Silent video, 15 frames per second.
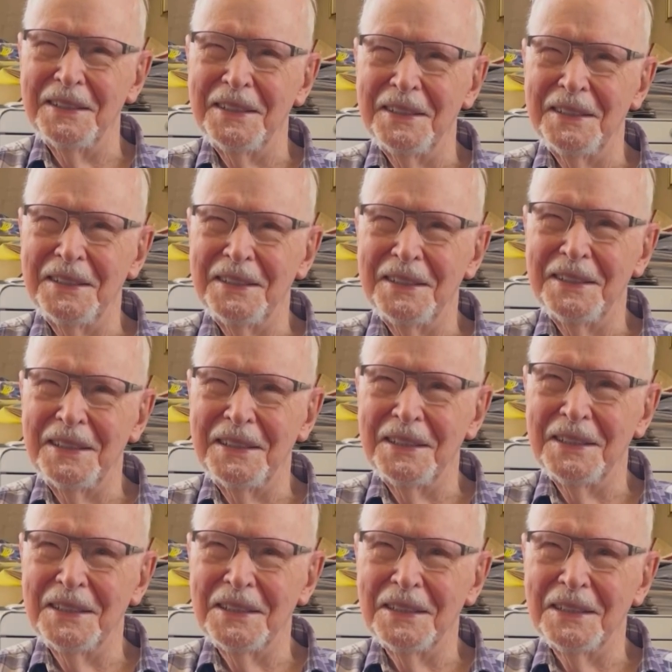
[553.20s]
Being thrust
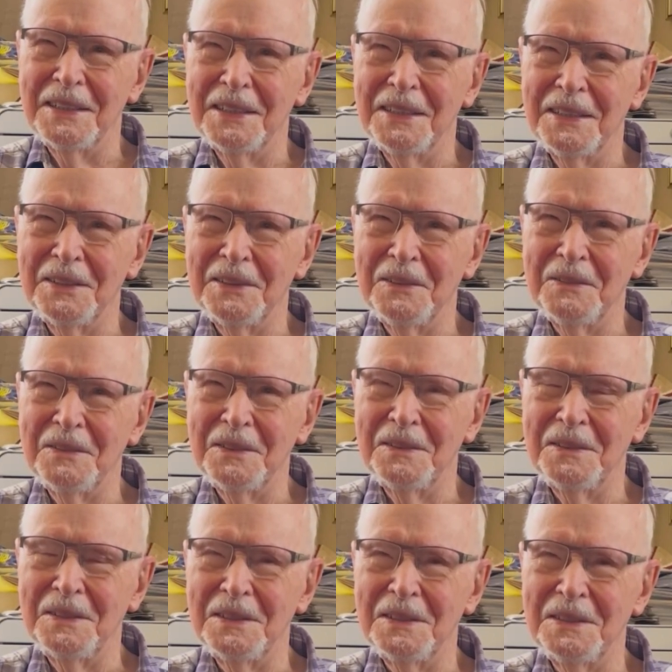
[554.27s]
into graduate
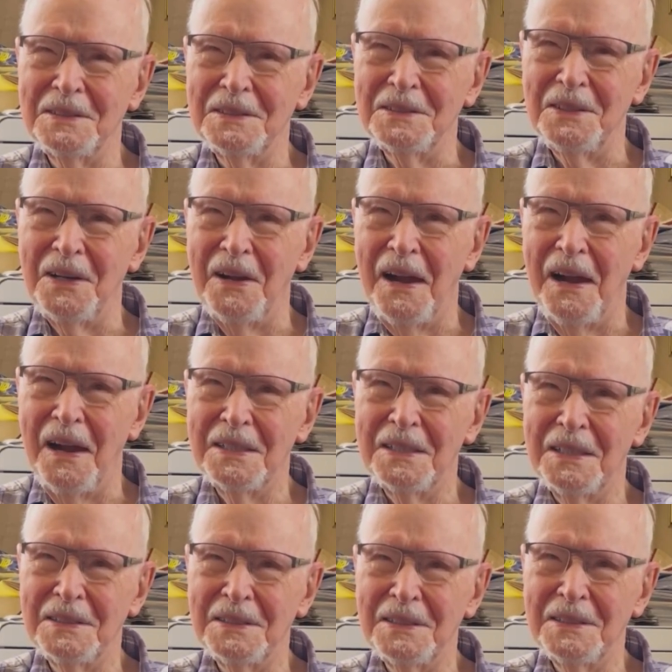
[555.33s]
study in North
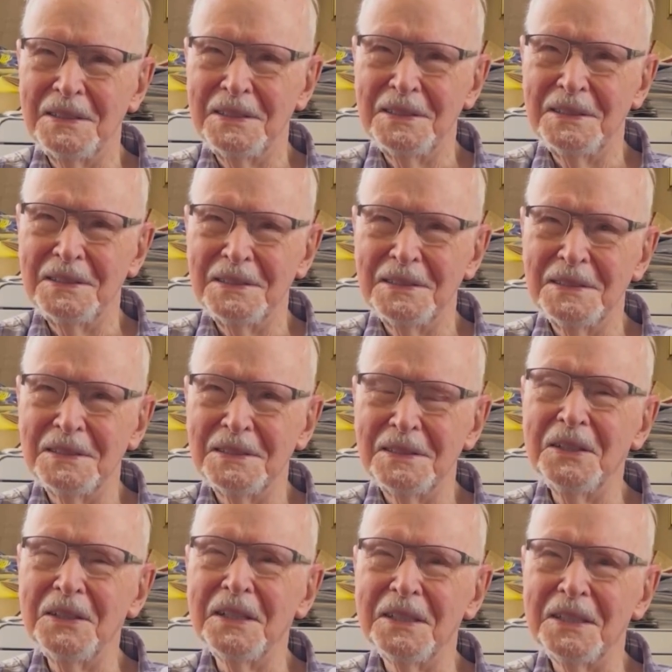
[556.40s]
America, and
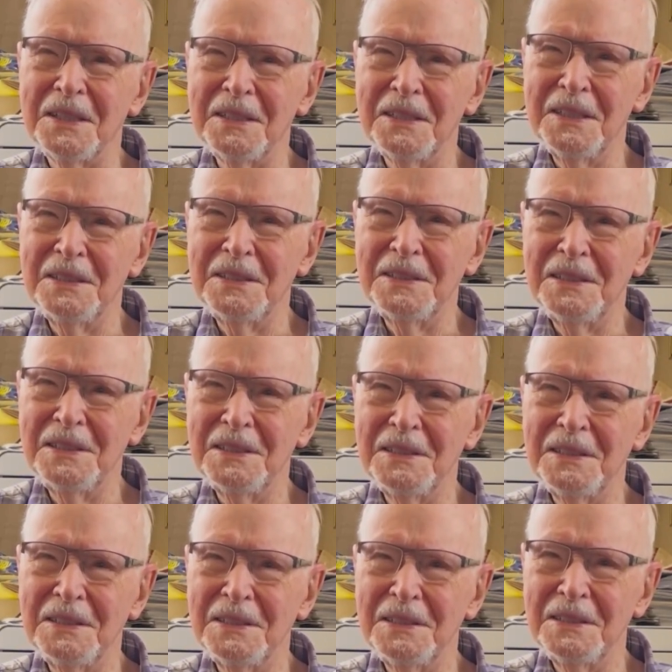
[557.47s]
there wouldn't have been
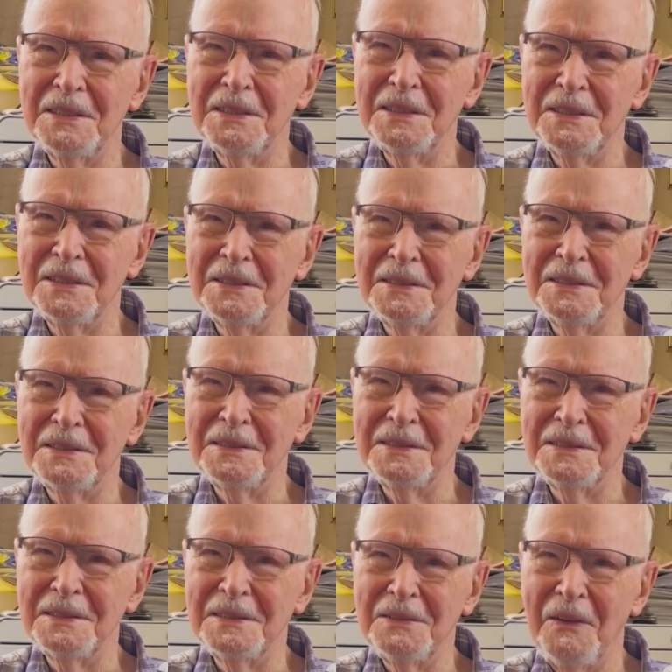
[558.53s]
many other
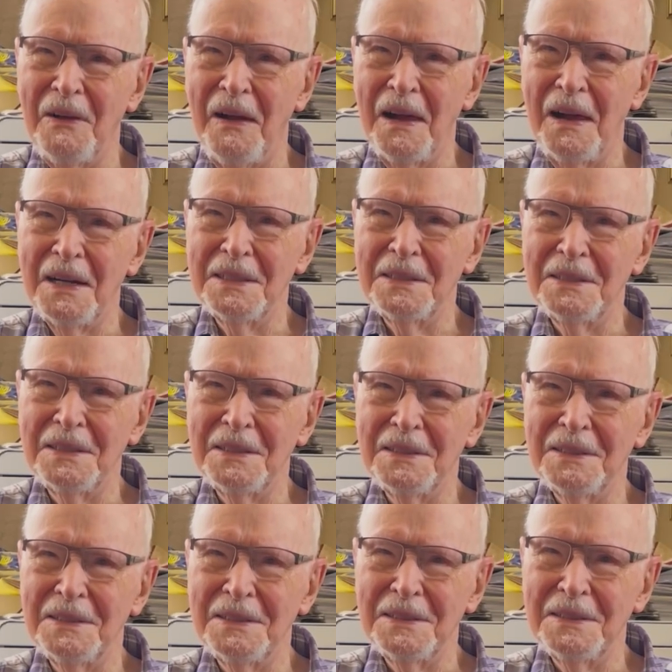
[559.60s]
Australian
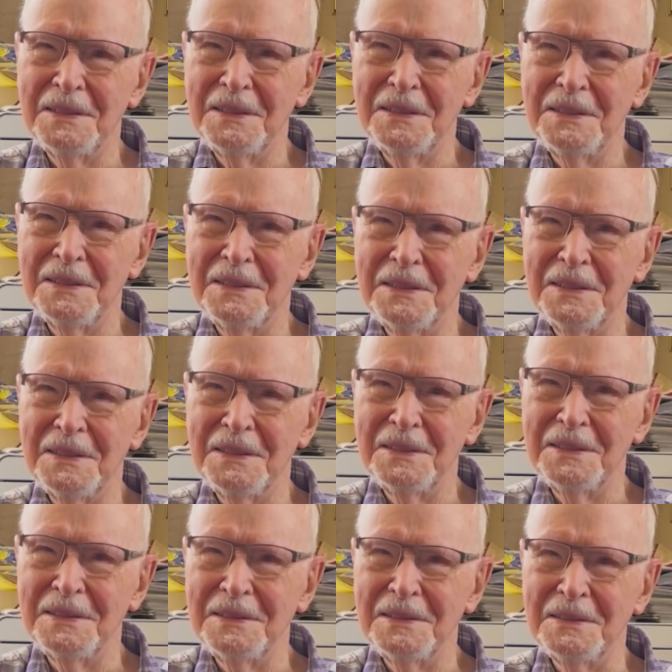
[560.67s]
students
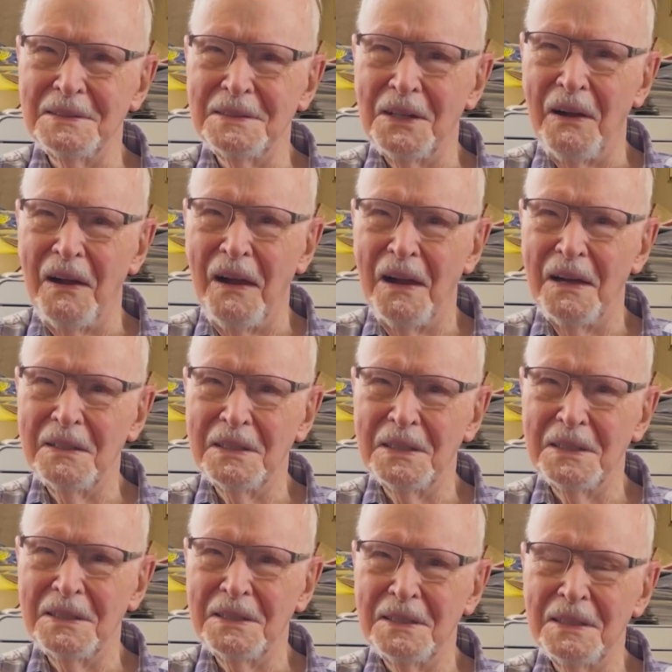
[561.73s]
doing this sort of
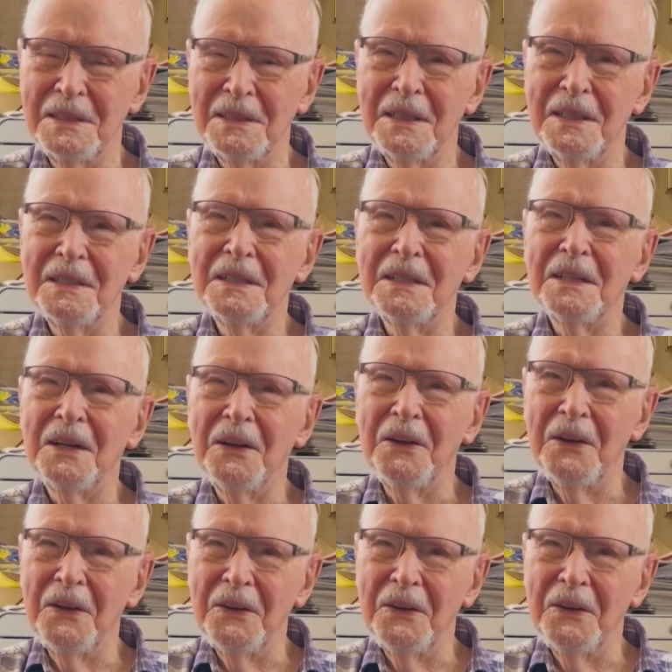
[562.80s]
work, I suppose.